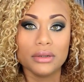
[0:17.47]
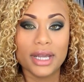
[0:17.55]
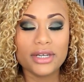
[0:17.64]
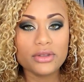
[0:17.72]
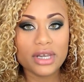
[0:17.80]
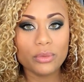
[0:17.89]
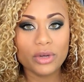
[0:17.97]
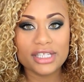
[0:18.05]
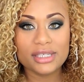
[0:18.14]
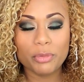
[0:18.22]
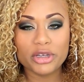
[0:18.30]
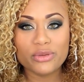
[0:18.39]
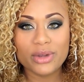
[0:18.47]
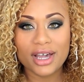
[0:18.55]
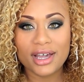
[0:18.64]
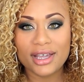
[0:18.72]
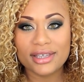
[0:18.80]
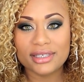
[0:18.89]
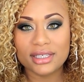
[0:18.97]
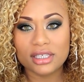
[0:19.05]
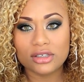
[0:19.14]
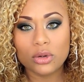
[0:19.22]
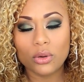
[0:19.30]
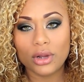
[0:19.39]
I knew that I wanted to bring you guys a
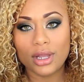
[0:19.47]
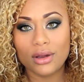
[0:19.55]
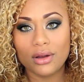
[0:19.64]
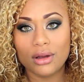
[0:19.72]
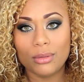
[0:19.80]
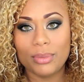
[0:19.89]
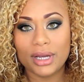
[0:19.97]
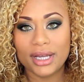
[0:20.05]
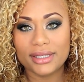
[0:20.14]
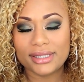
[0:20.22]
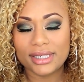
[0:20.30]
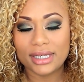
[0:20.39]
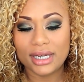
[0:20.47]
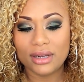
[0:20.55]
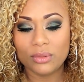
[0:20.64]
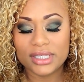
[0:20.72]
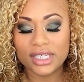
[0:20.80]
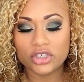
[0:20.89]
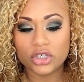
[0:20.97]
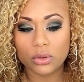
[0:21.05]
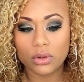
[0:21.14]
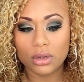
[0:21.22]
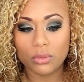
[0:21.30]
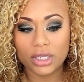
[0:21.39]
tutorial, but I wasn't
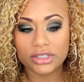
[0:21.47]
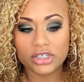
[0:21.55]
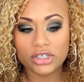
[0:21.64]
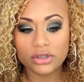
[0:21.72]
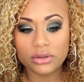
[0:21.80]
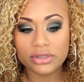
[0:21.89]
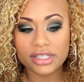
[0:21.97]
sure what to do,